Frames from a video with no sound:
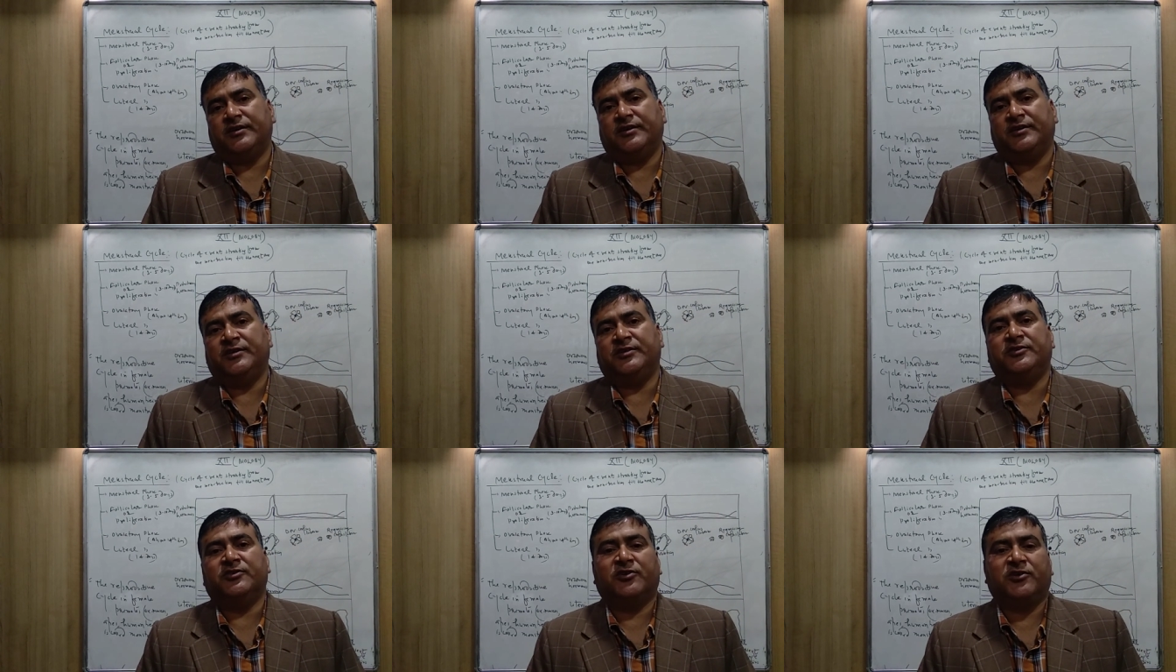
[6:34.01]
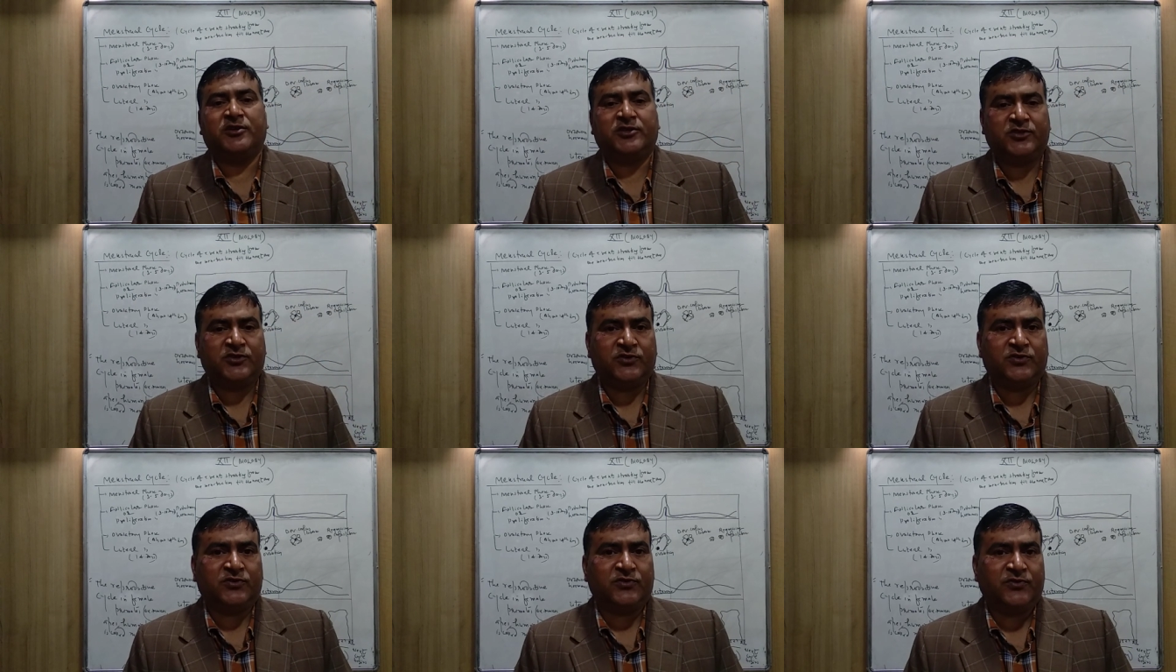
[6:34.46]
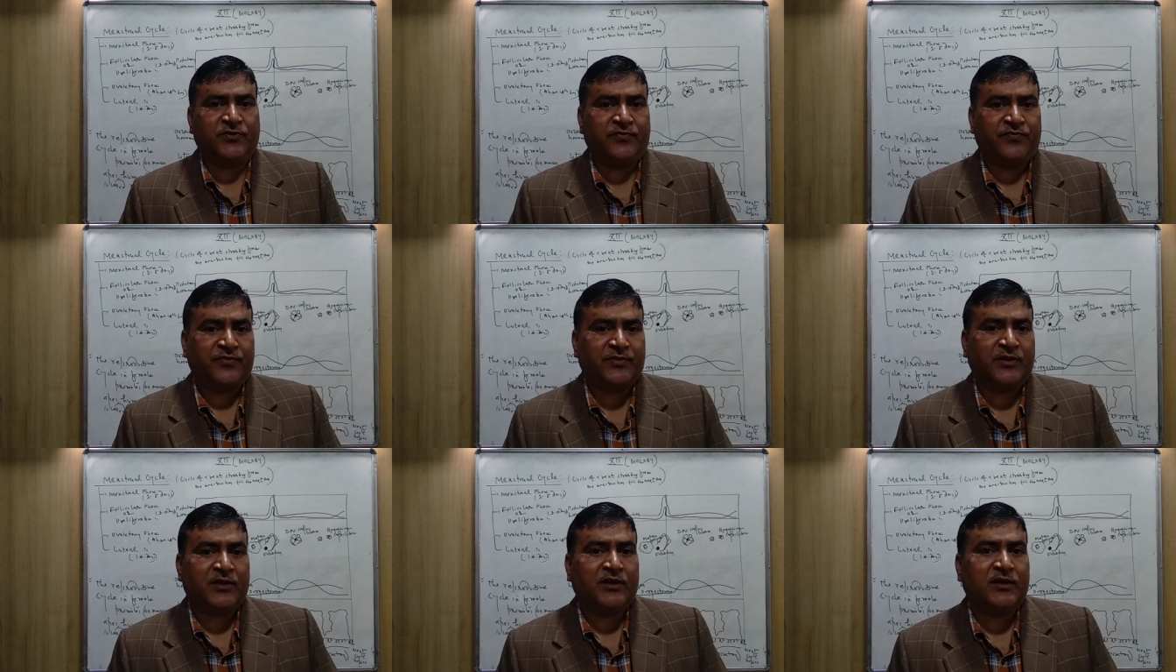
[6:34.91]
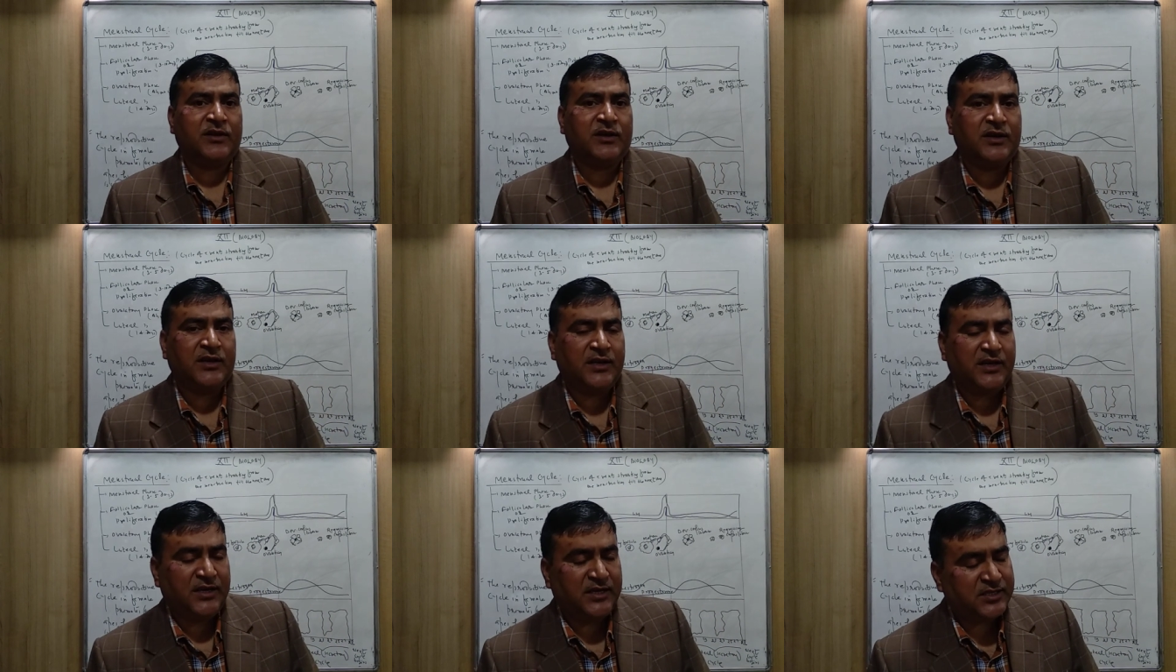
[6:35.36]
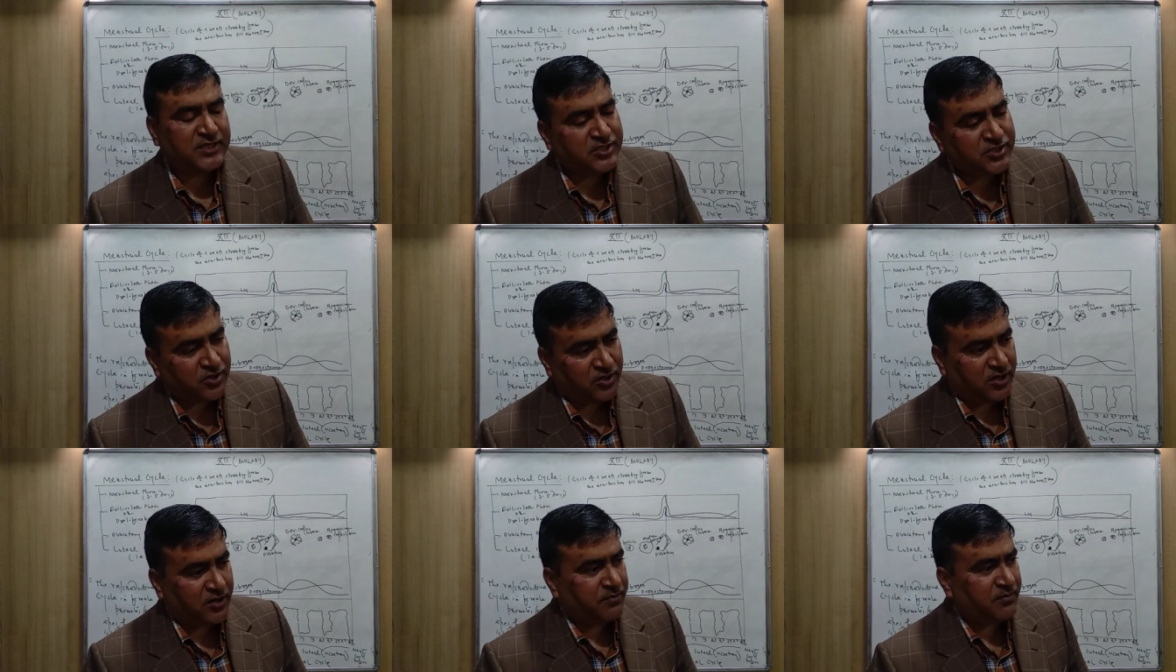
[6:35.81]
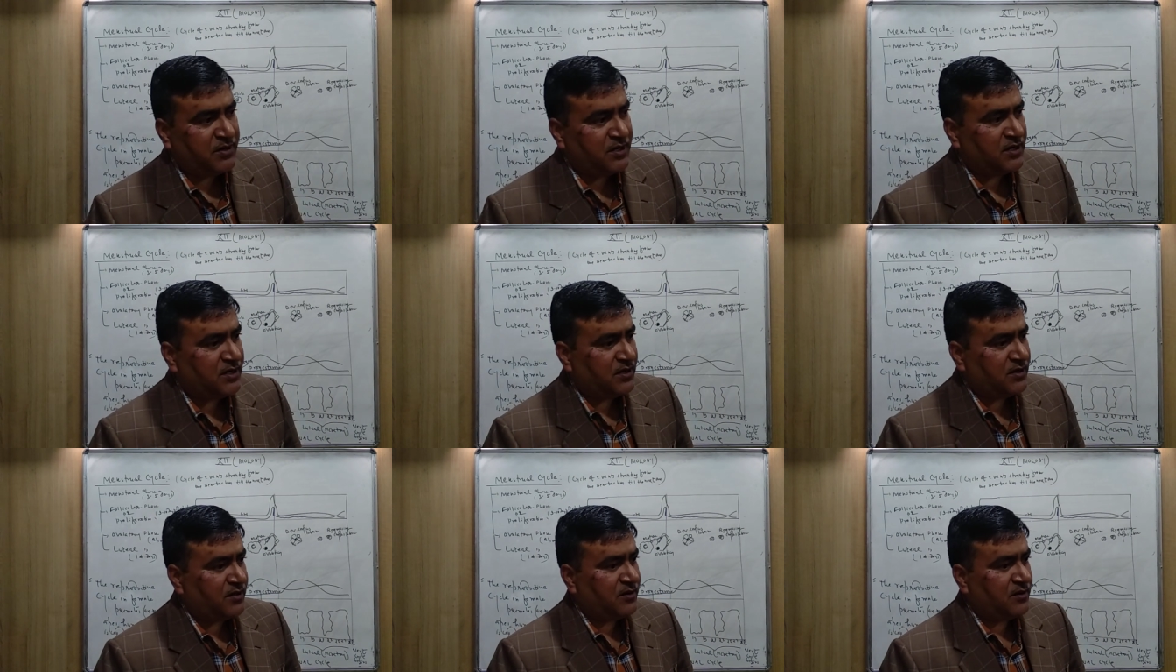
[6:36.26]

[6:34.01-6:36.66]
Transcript: is also stopped,